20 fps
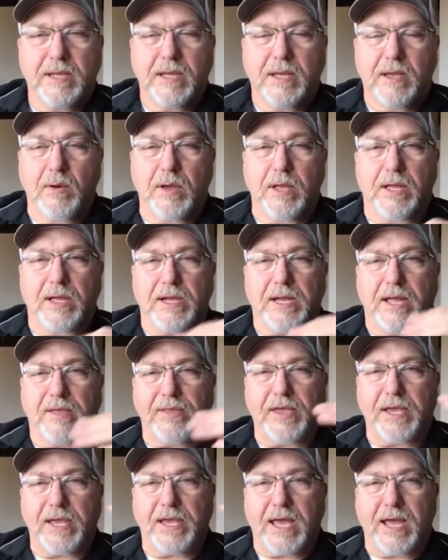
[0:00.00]
Well, and I
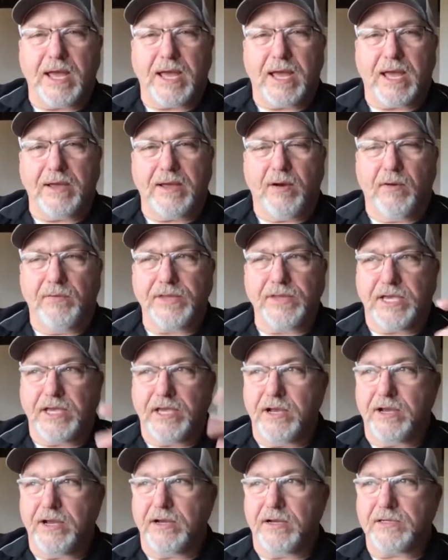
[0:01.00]
think over the
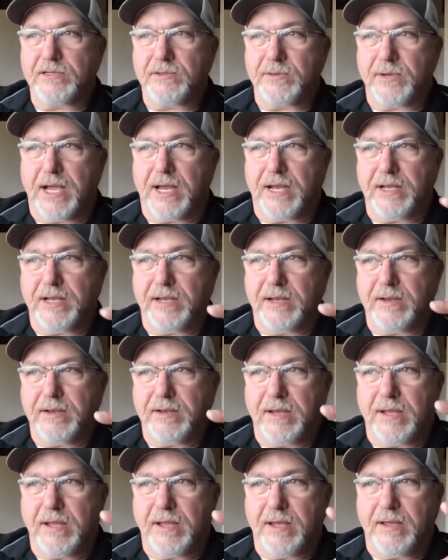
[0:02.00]
years, right,
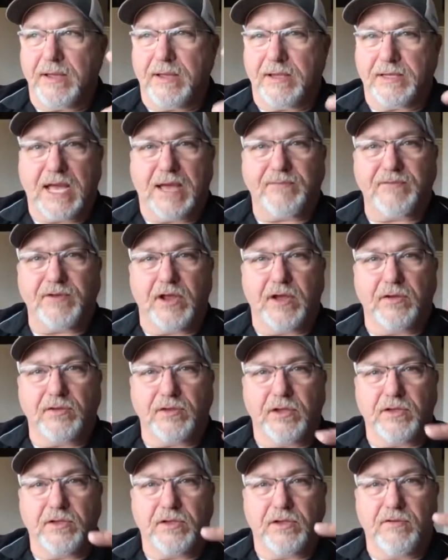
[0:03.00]
as I've known
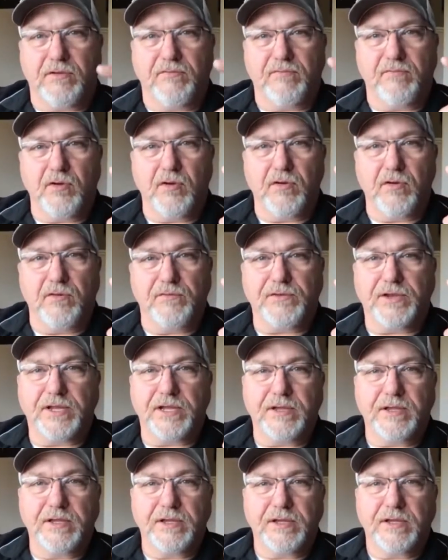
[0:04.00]
you, you've moved
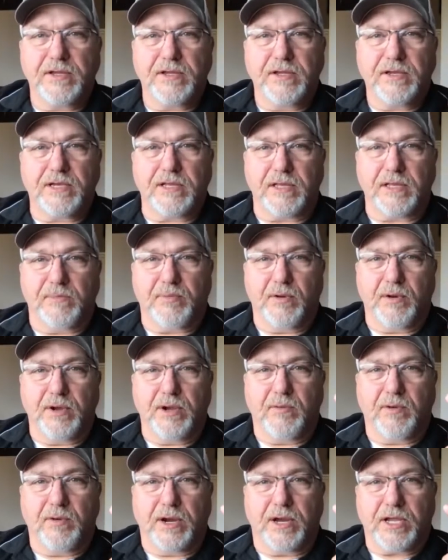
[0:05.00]
to the
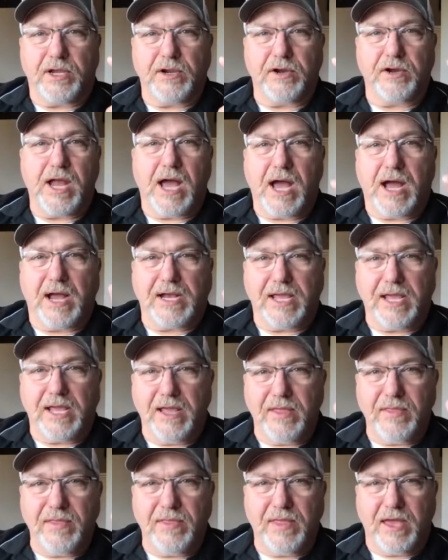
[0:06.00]
point where you're not
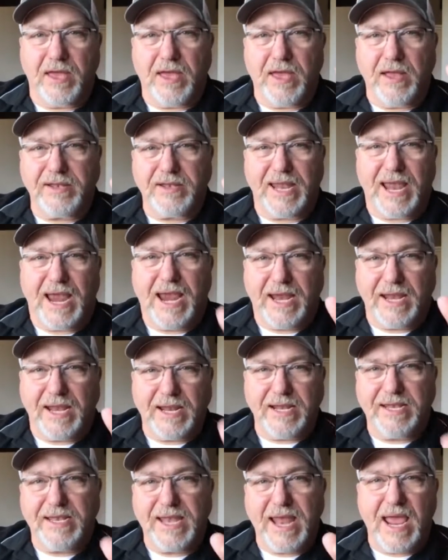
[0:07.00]
in the
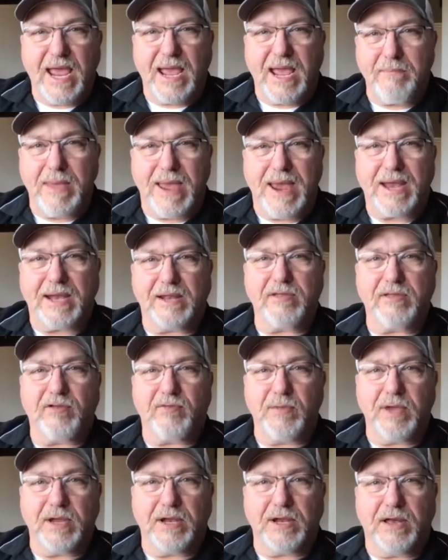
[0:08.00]
day-to-day
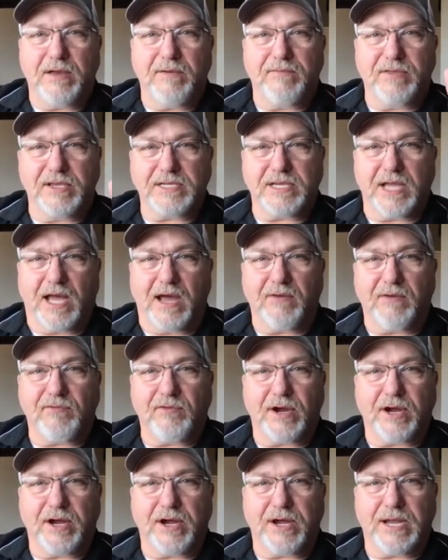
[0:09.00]
management of the
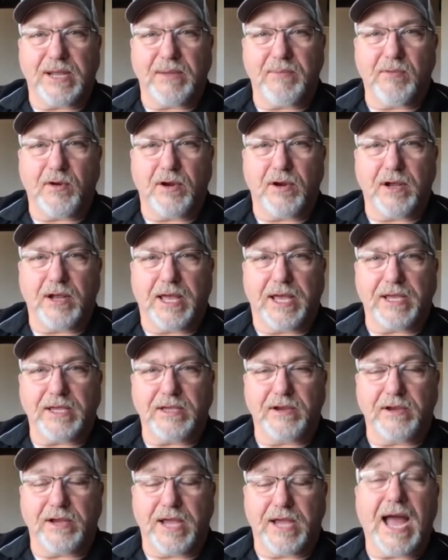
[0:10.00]
software anymore, like
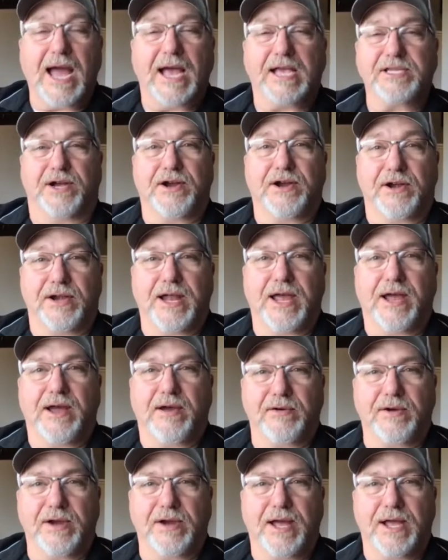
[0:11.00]
your guys are
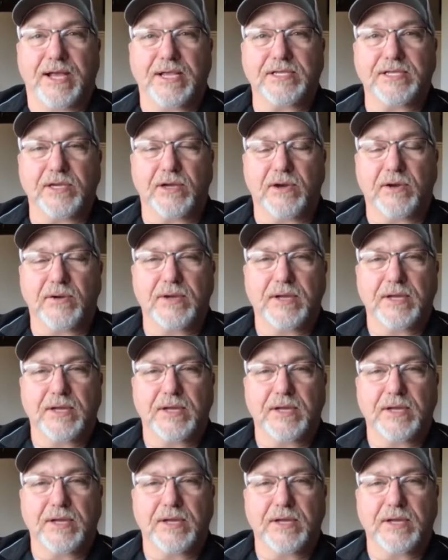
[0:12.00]
now, right? So